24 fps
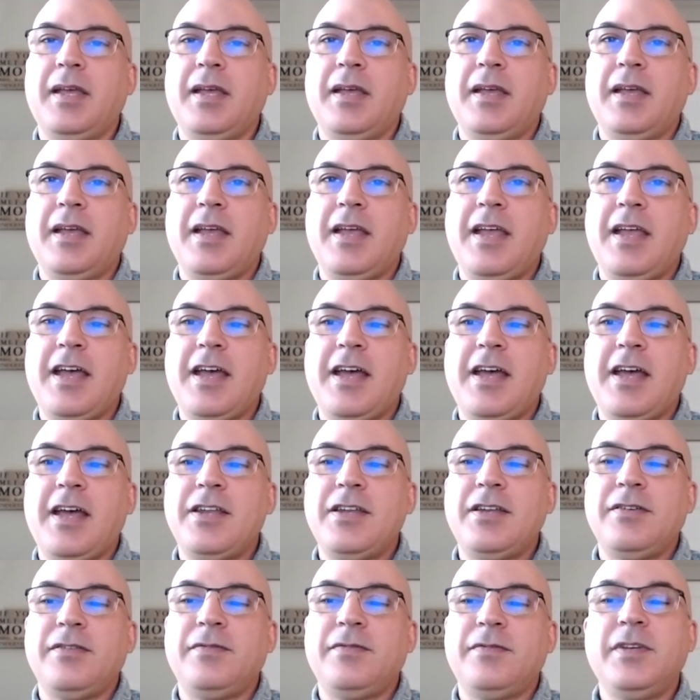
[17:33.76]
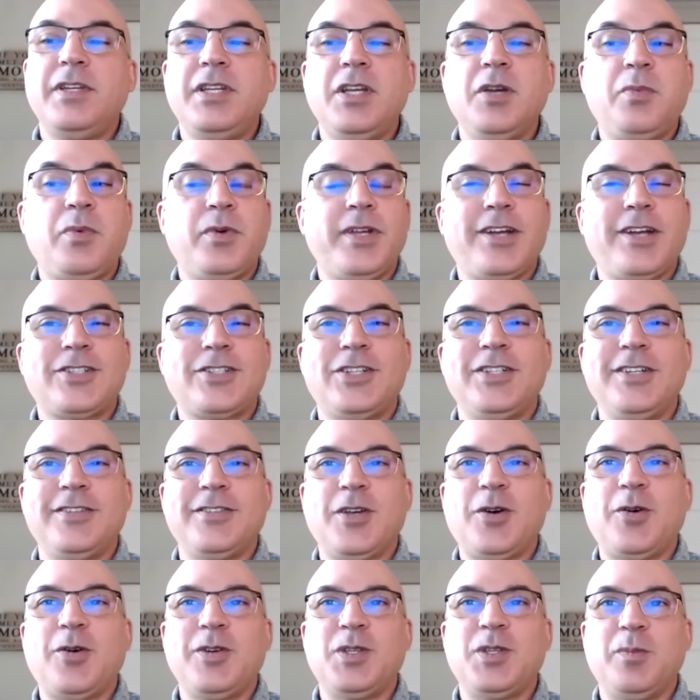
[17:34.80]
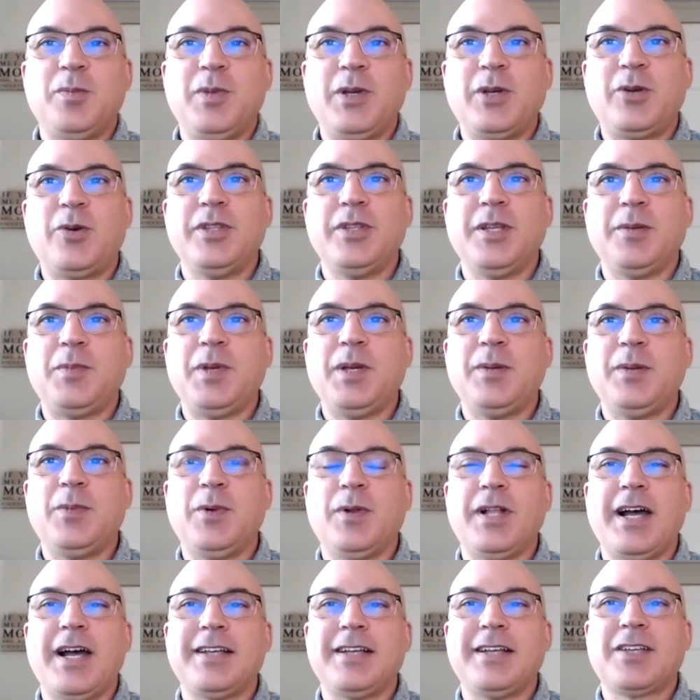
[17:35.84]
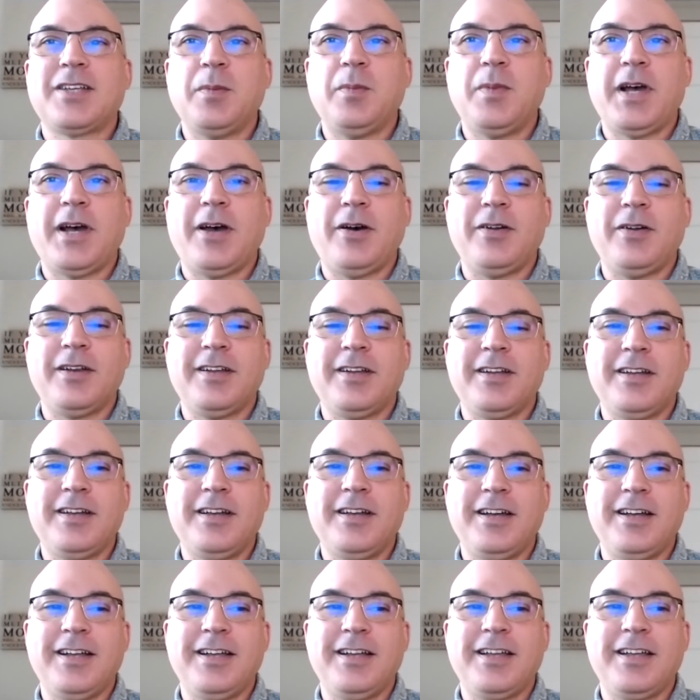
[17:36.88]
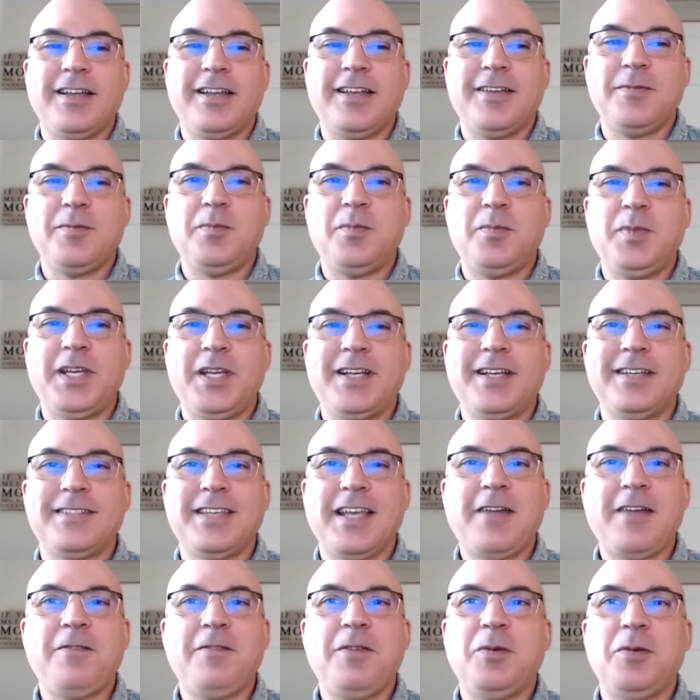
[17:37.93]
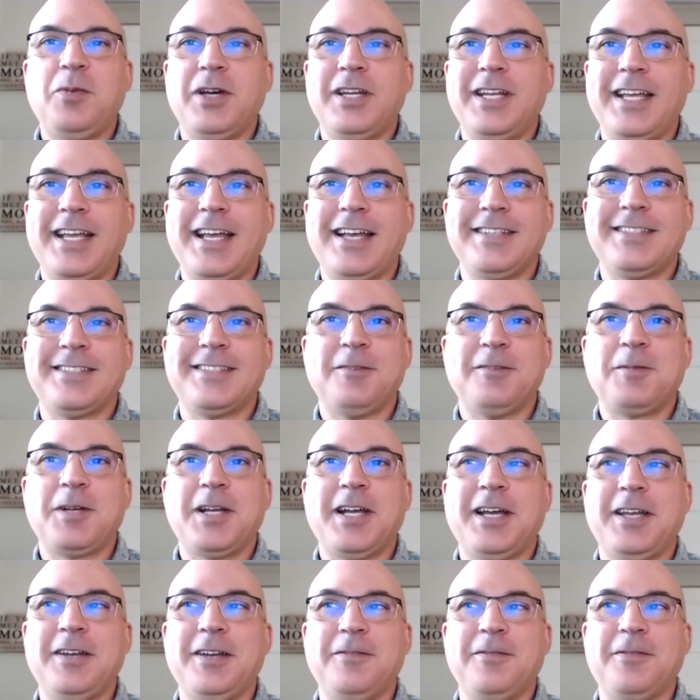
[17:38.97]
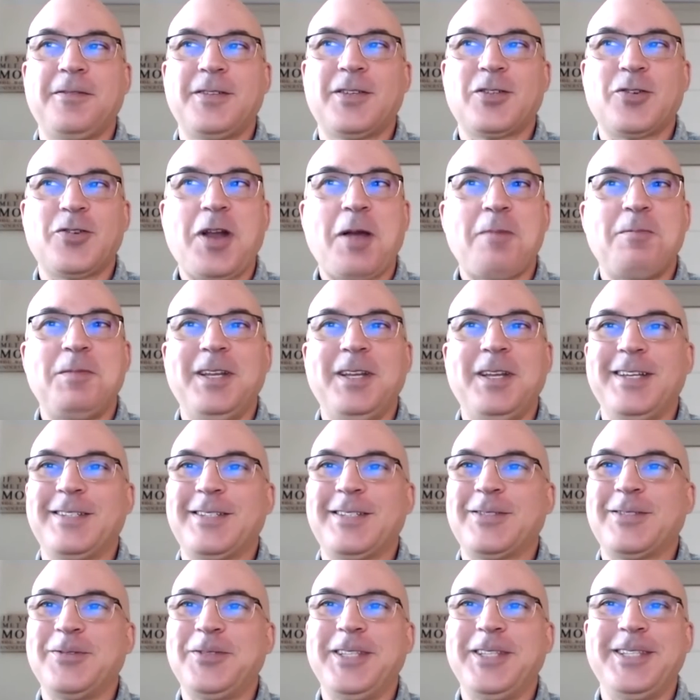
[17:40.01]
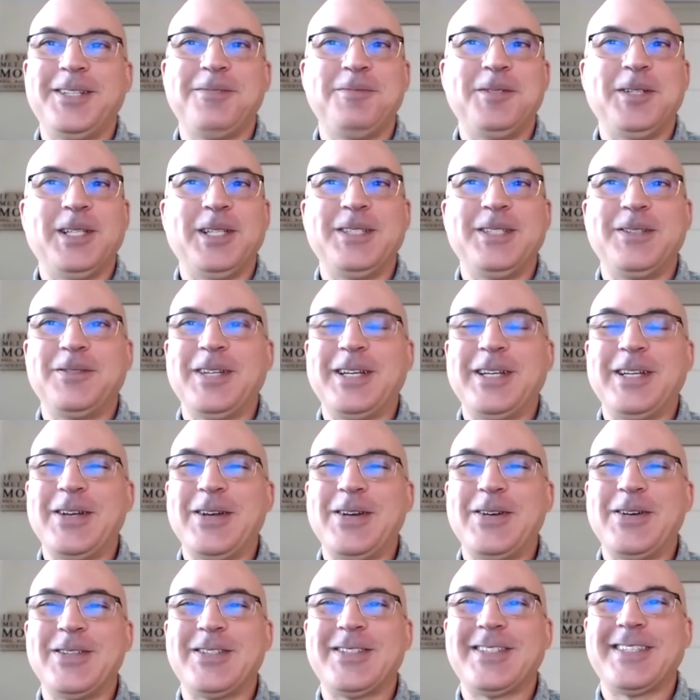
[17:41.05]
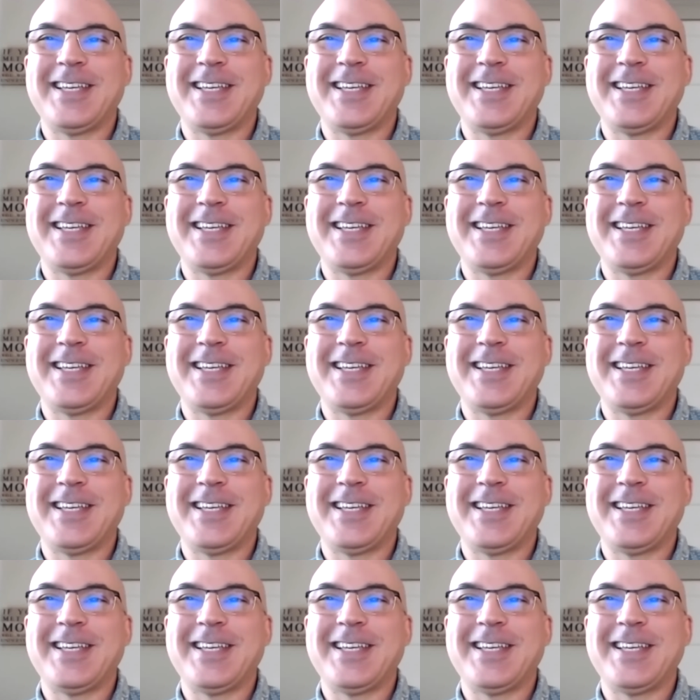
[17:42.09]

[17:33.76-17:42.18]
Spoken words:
And video production is always a big one that people ask about because everybody has some kind of scrappiness when they're building videos.